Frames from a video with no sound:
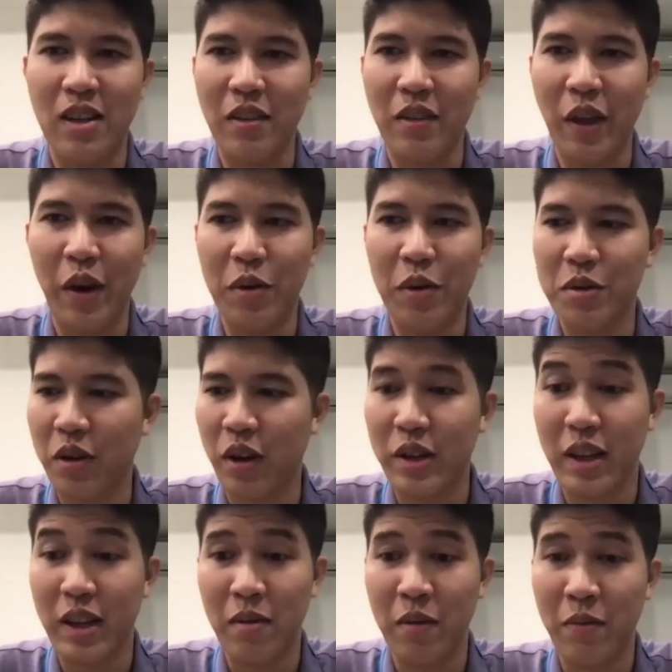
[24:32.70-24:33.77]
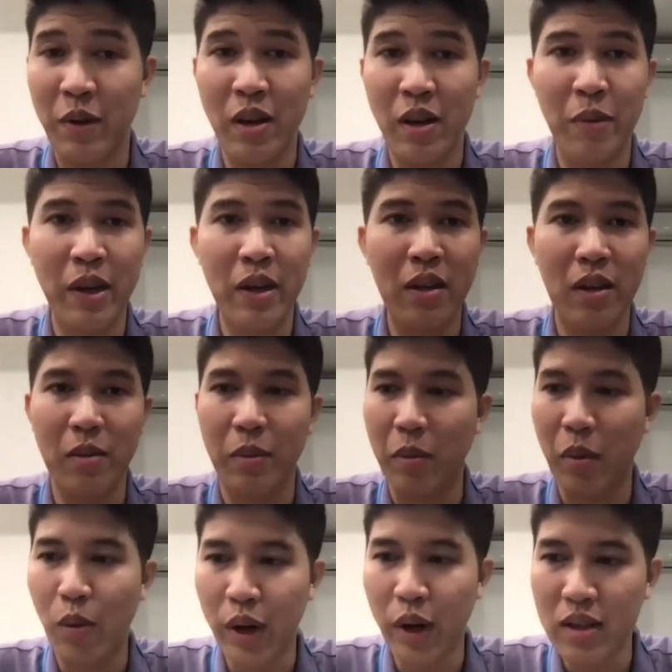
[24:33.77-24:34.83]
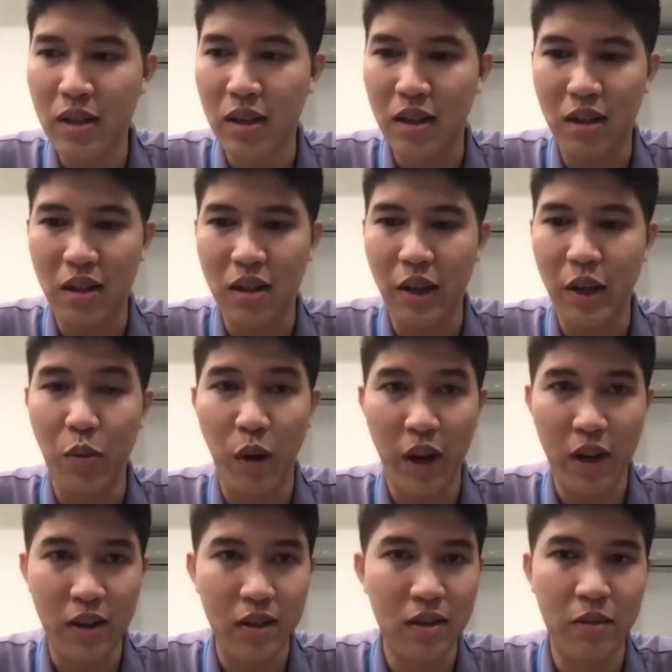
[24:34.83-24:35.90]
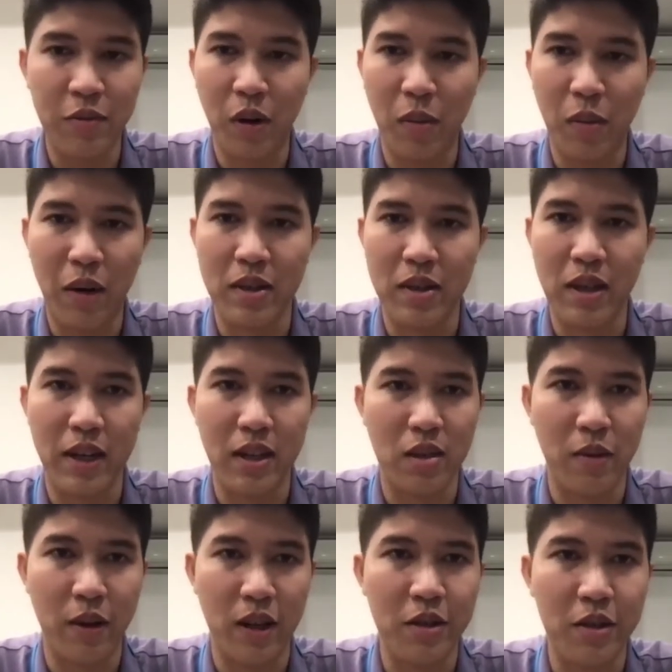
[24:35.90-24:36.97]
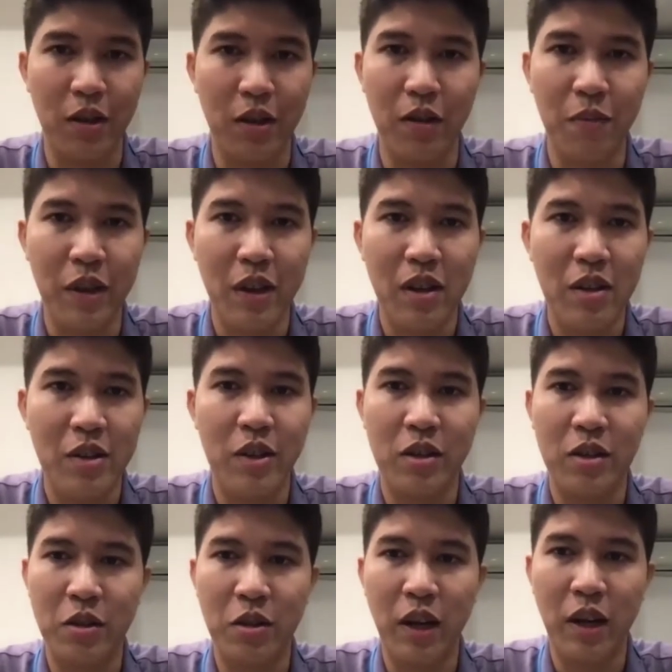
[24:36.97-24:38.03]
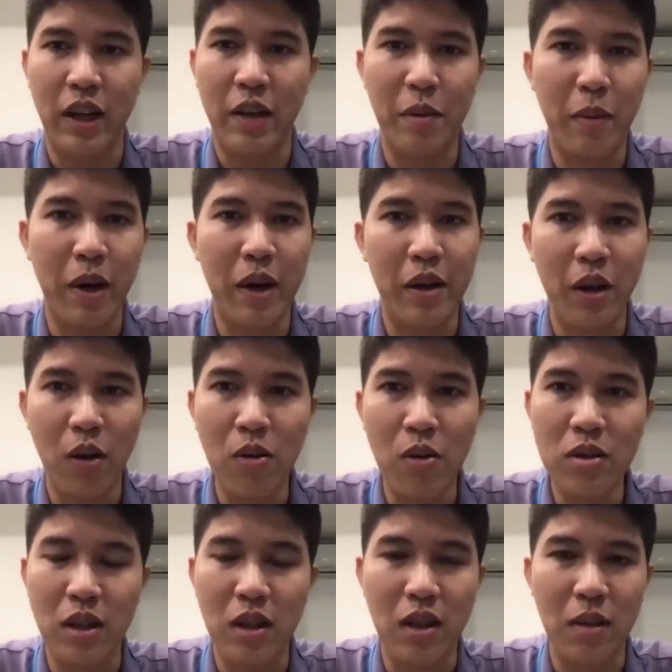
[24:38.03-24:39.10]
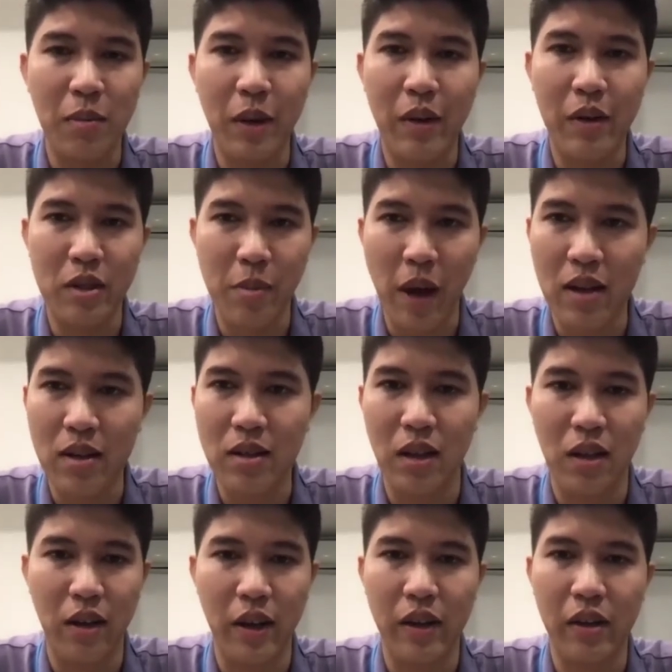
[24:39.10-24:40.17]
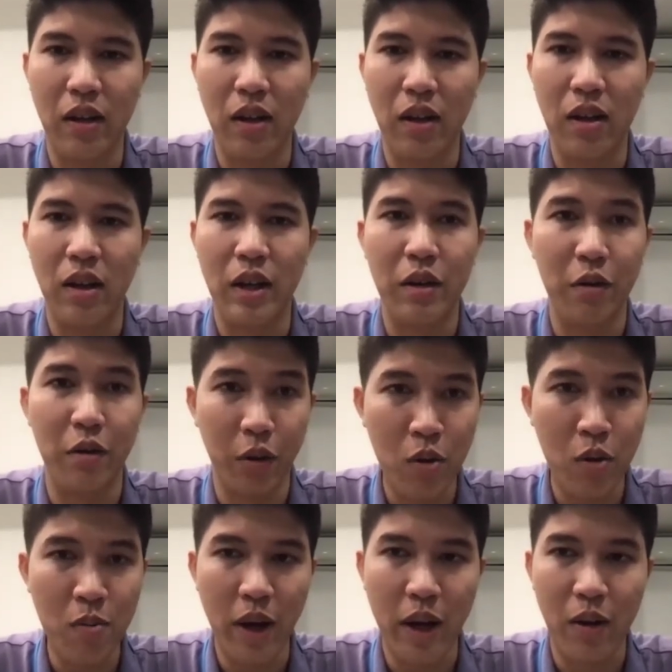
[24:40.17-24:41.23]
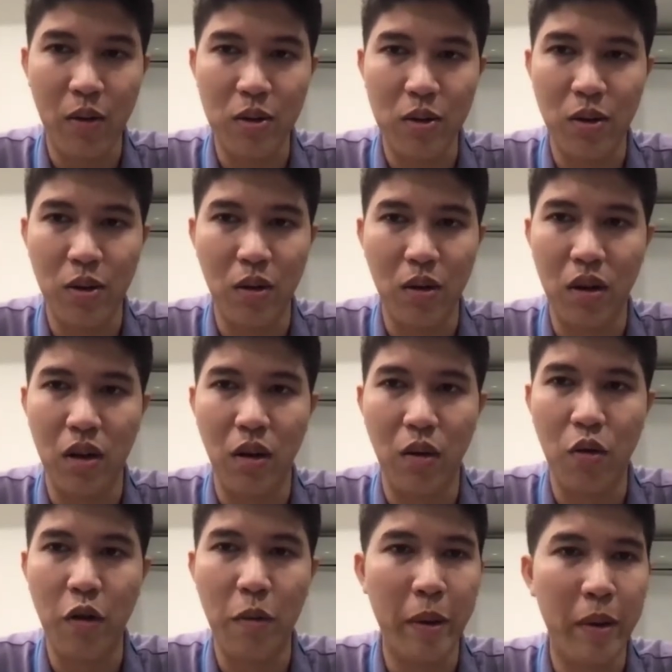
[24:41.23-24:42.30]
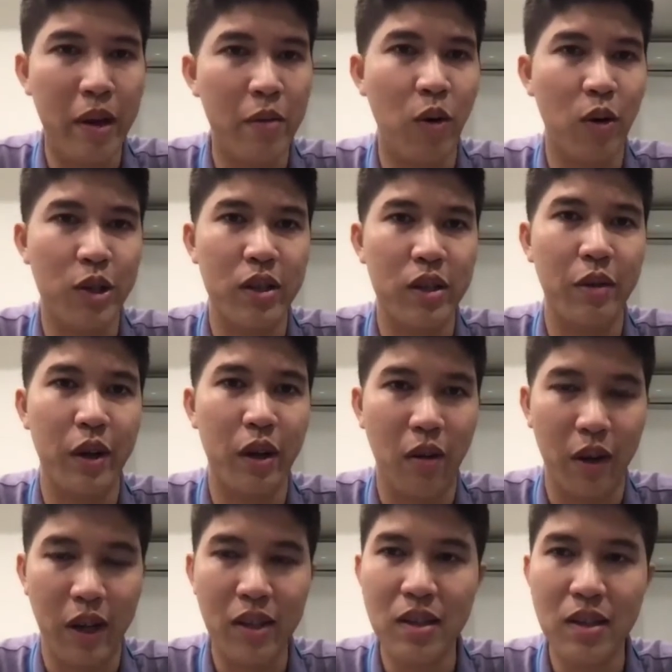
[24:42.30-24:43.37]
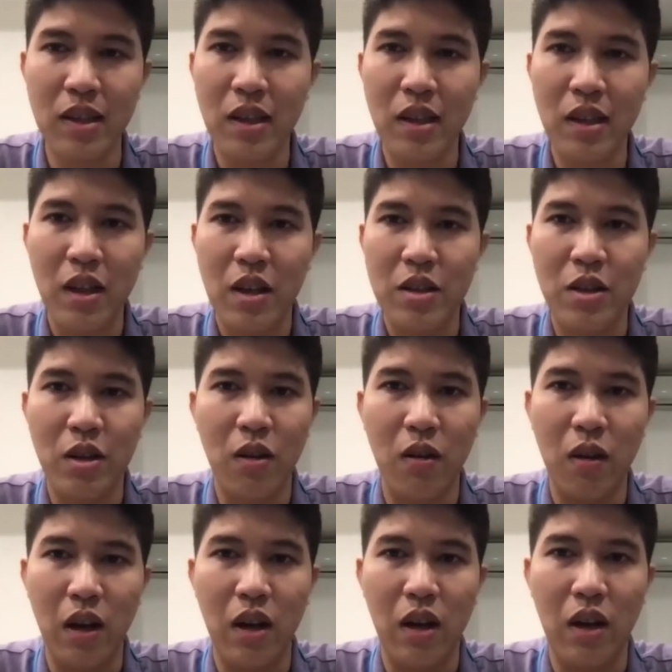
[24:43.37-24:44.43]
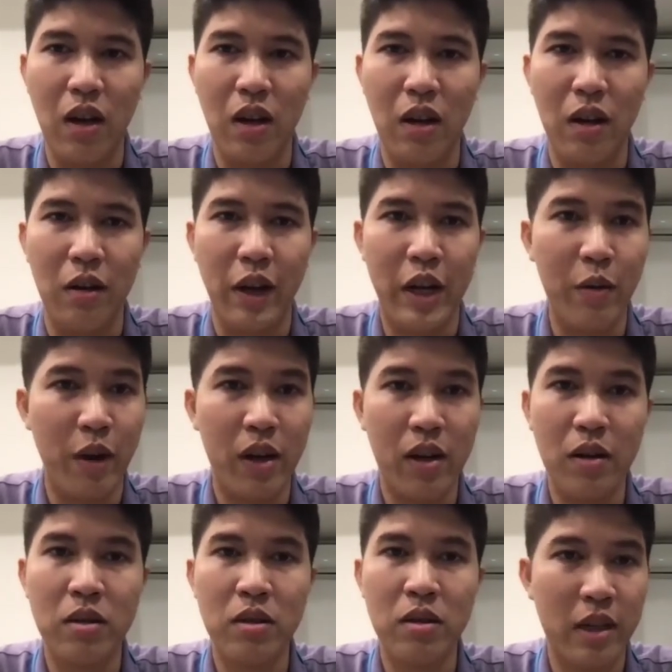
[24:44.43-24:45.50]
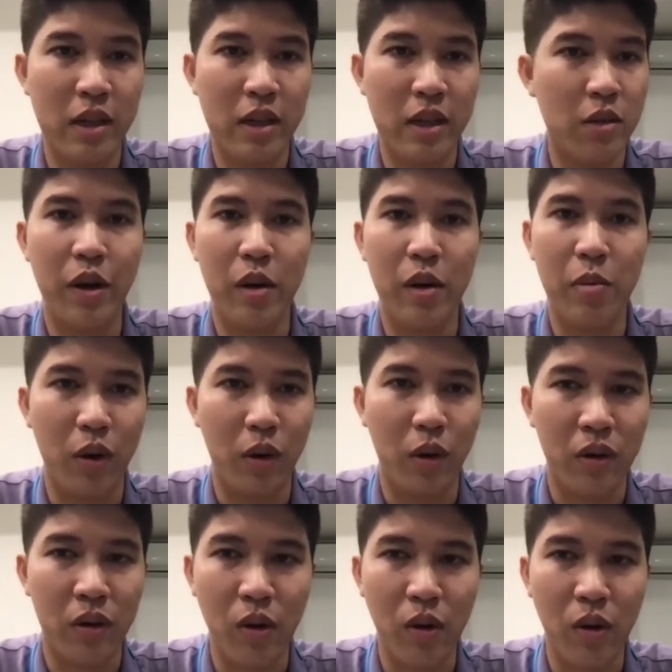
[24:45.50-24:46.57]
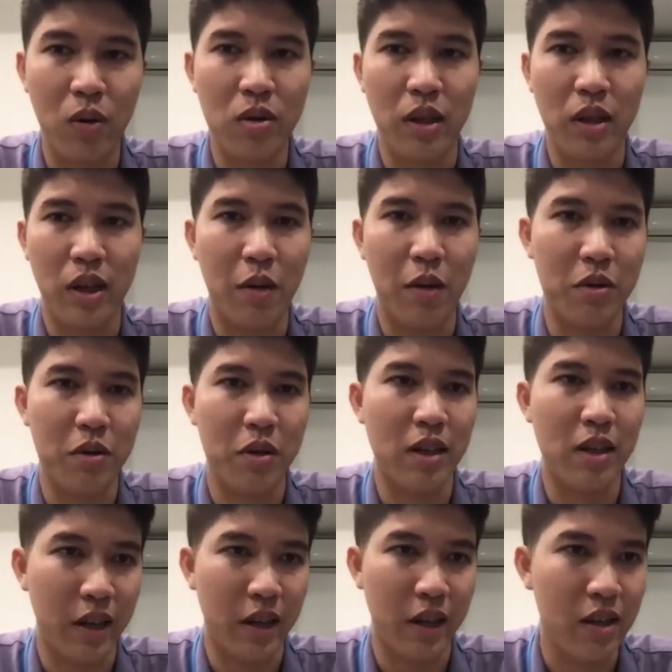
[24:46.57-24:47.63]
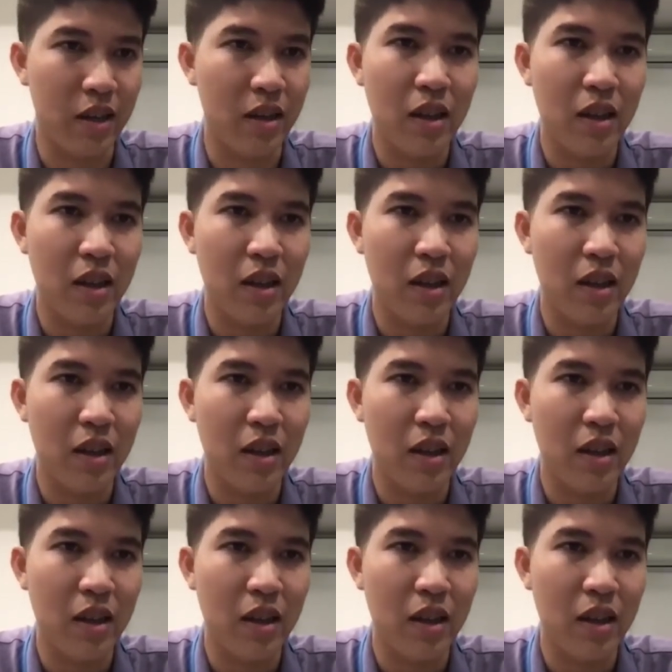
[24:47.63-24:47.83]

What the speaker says: Thank you, Sukanya. We've been promoting innovators from our side as well. So just to let everybody know, participants in the room and also who will be watching the recordings. So innovators plays very important roles in our society,